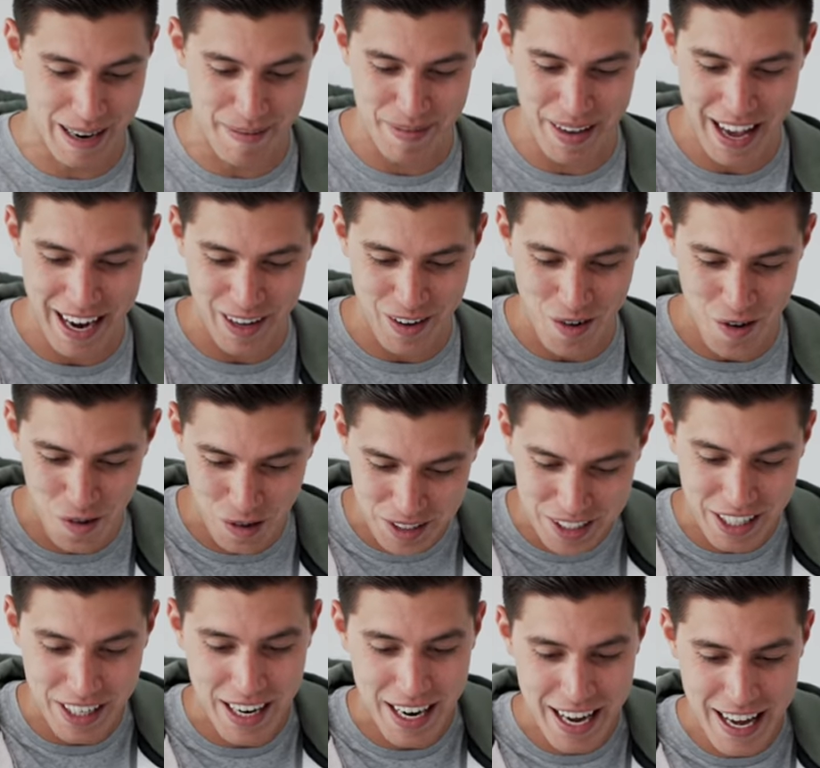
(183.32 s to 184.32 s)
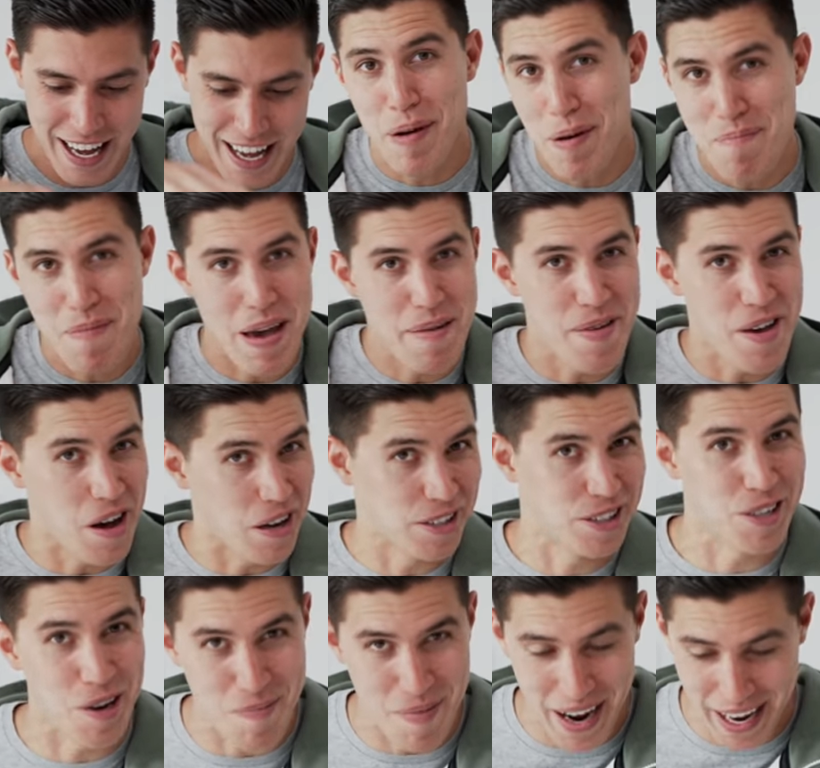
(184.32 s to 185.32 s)
I'm getting older, but maybe
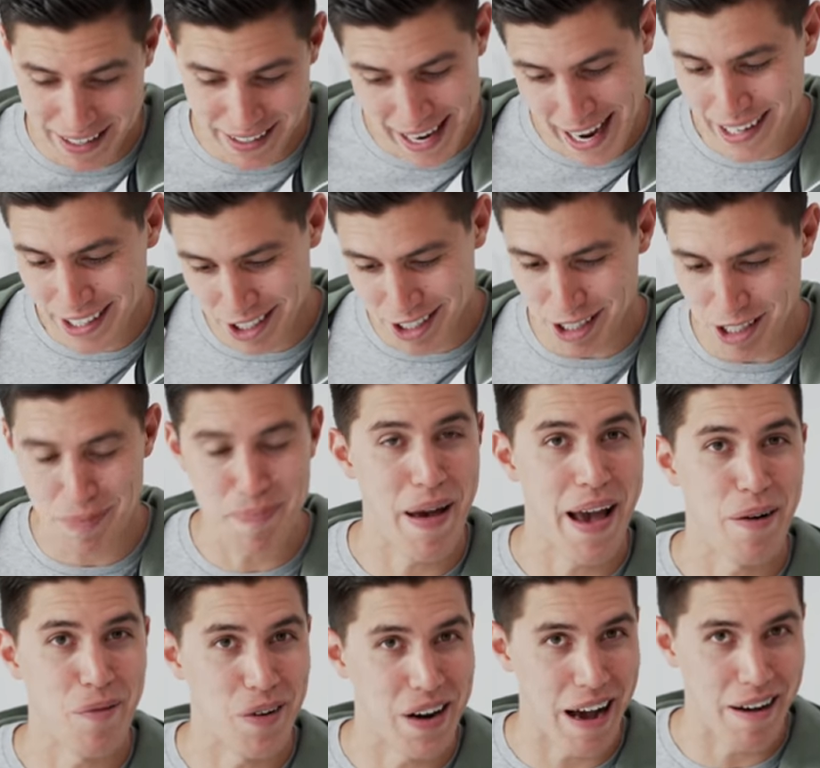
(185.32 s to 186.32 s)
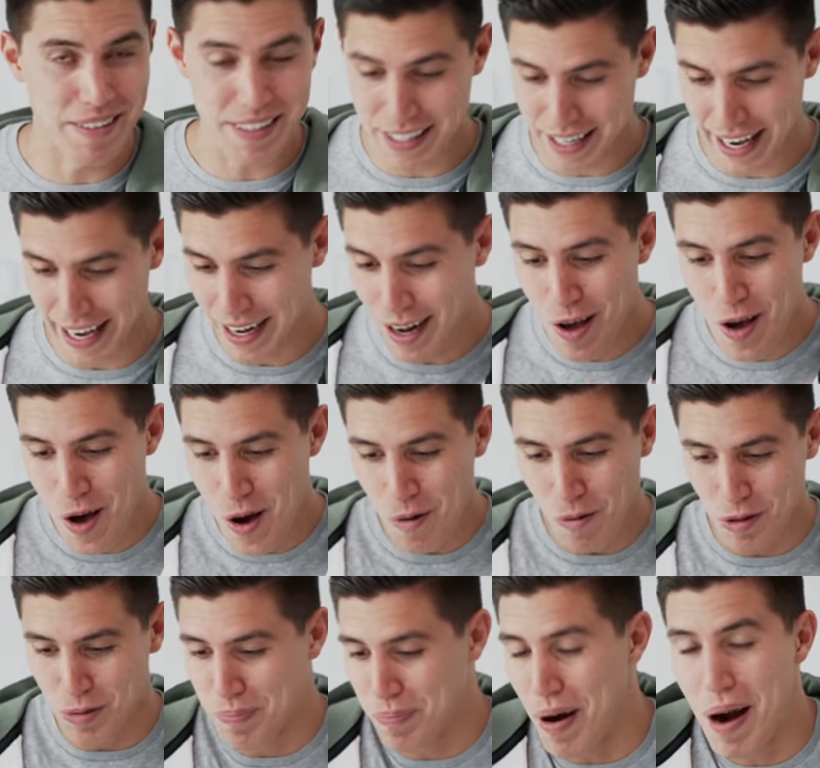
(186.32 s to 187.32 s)
also my attention span when I was a kid
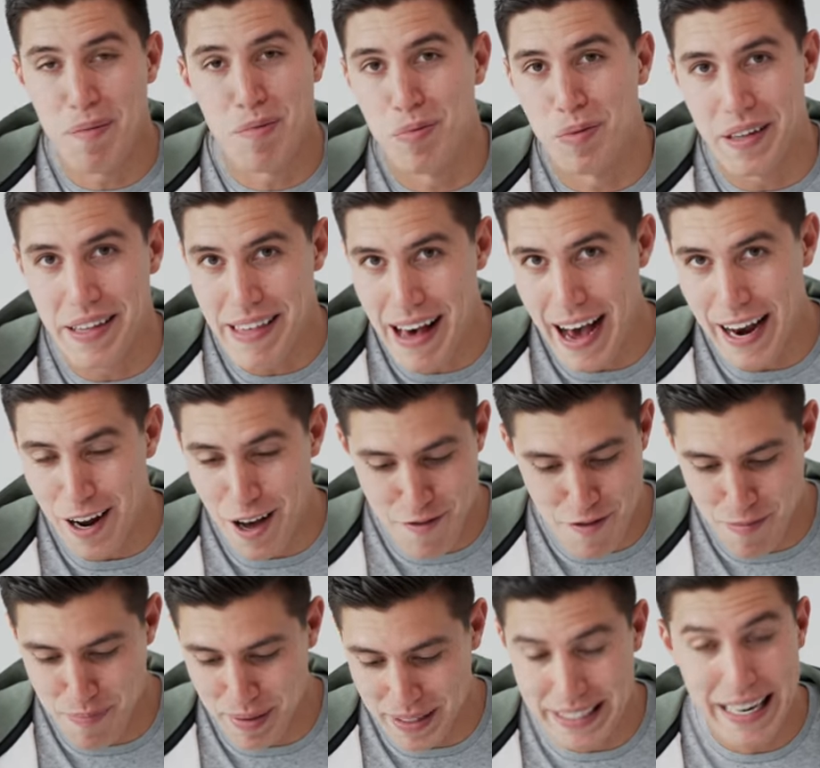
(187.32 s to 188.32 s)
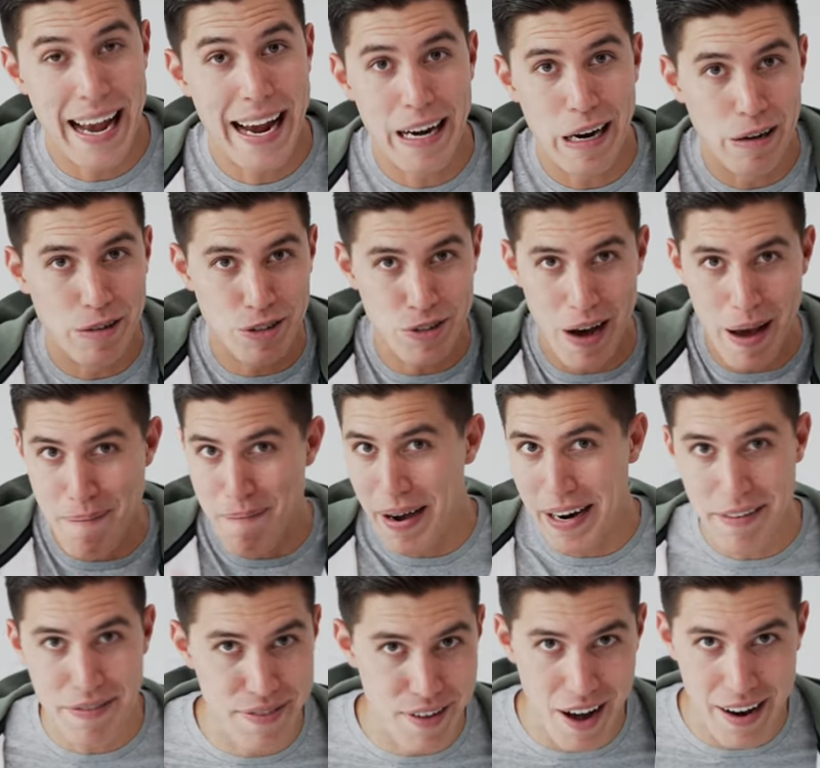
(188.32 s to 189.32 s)
was probably that of a potato, so I
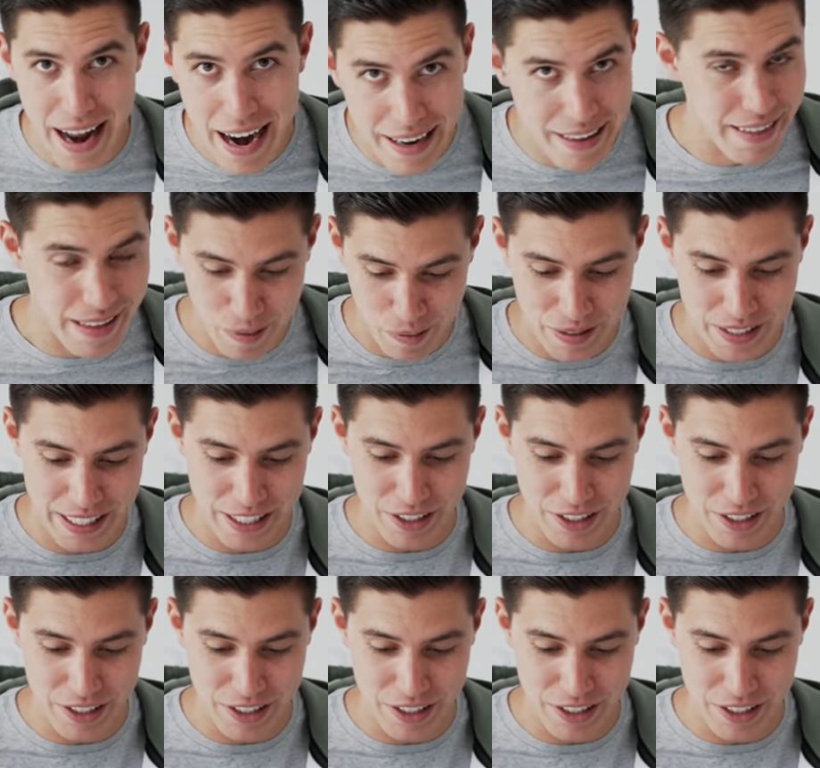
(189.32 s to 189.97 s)
might have thought anything was